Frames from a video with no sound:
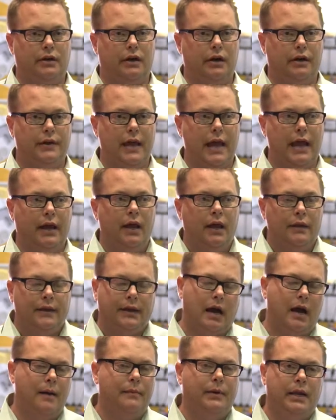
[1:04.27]
on that. The
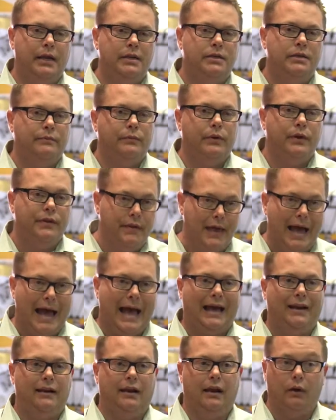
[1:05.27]
combination with
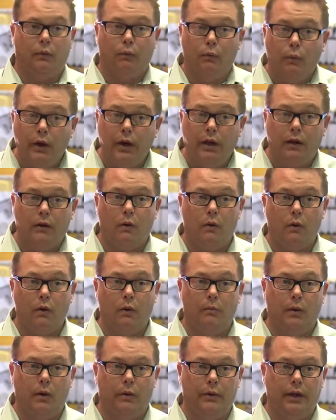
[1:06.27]
that and a rooting
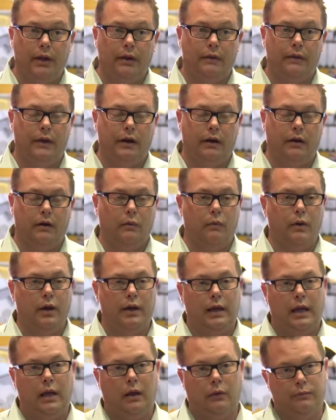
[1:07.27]
hormone in there are
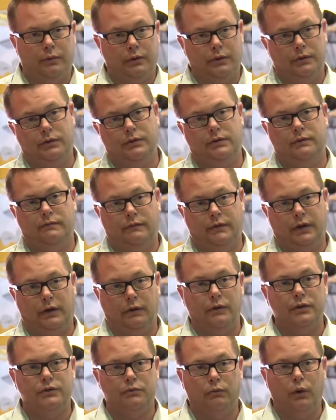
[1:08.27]
what help produce
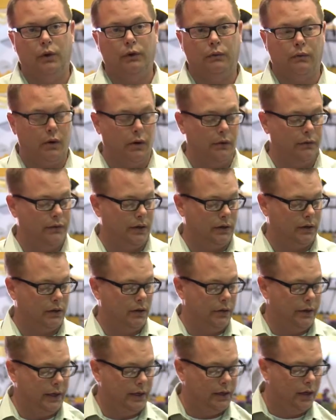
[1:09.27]
vigorous root growth on
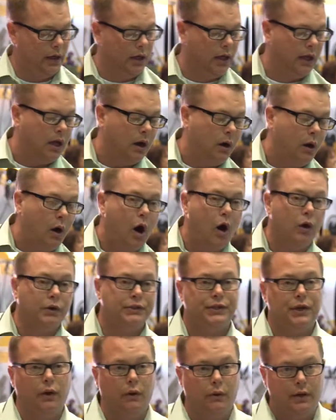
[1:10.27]
cloning.
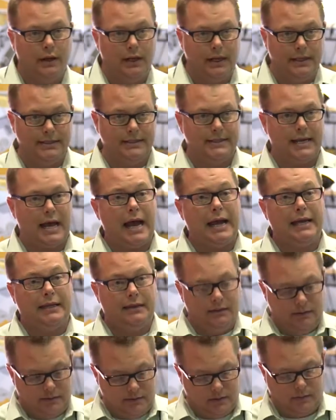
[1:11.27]
Also, inside
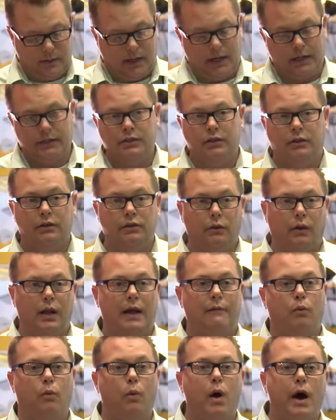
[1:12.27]
the box, you'll
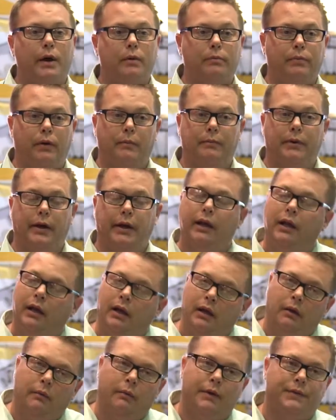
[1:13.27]
have a water pump on it.
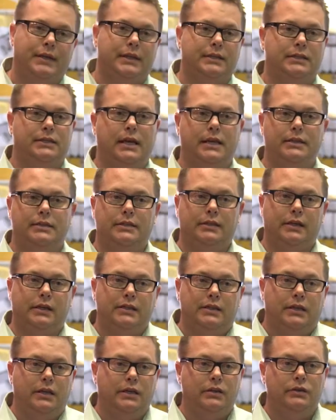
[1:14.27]
What this does is
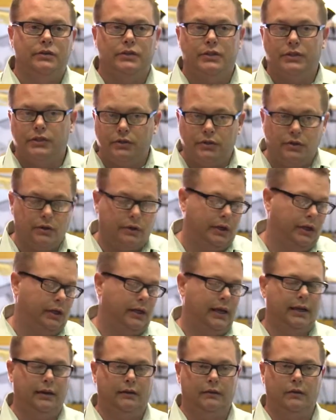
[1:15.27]
continues
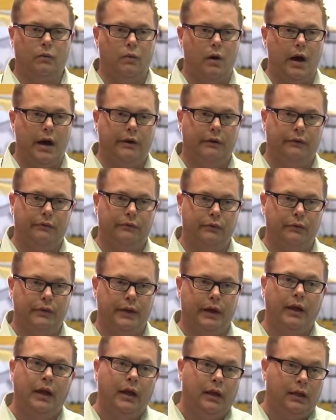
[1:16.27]
circulating the water through
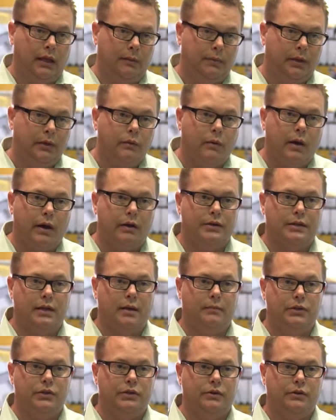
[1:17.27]
there, keeping the water
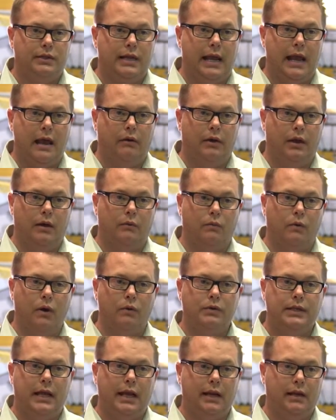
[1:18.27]
temperature down and
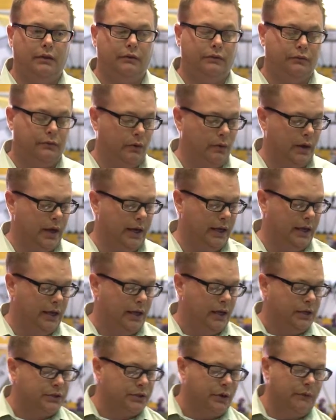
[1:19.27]
rotating through on it.
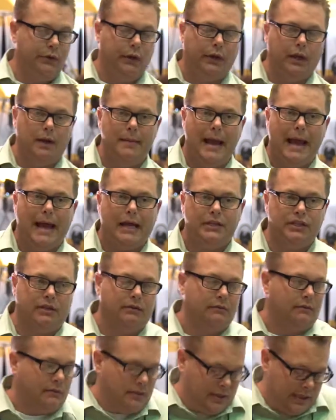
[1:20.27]
So if you can
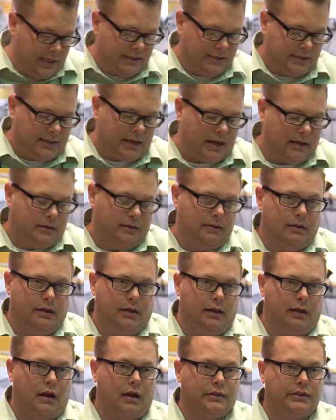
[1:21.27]
imagine, inside
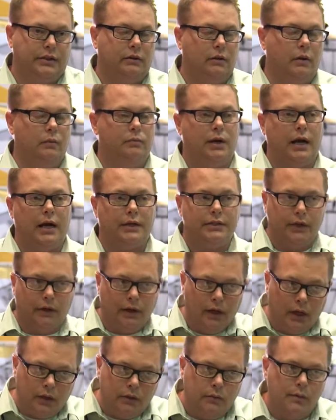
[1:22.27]
the Oxy Clone box here,
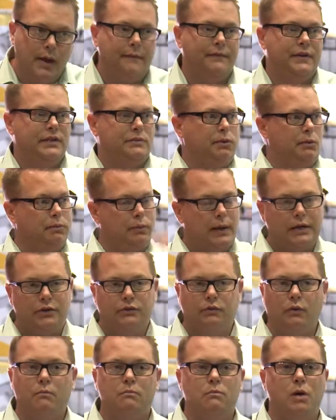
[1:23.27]
we have this
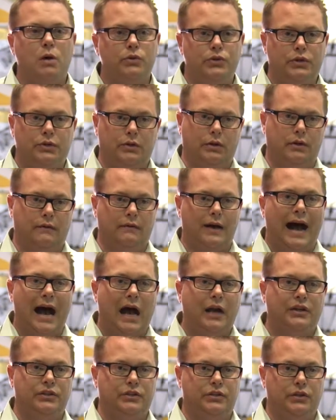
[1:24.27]
perpetual motion of
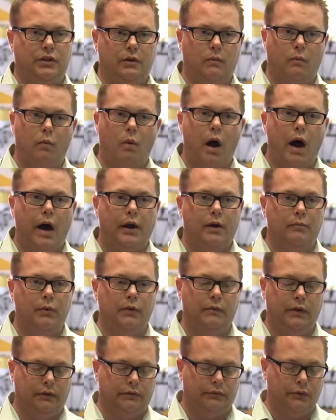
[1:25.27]
oxygen and water
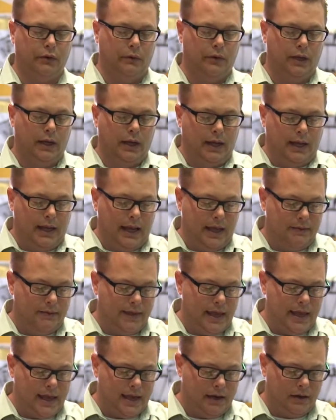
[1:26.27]
moving through. And
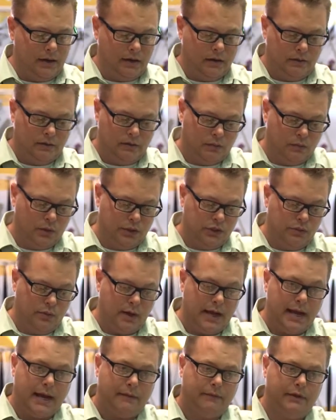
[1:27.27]
then, what you
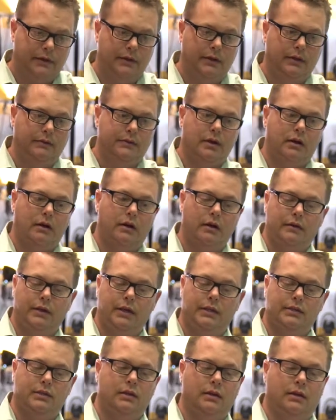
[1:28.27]
have with these are
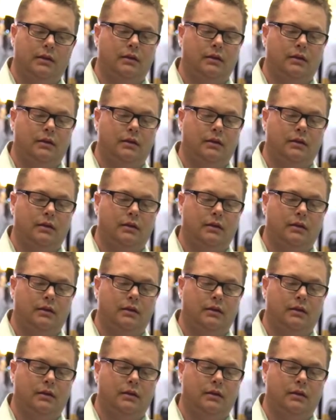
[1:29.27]
these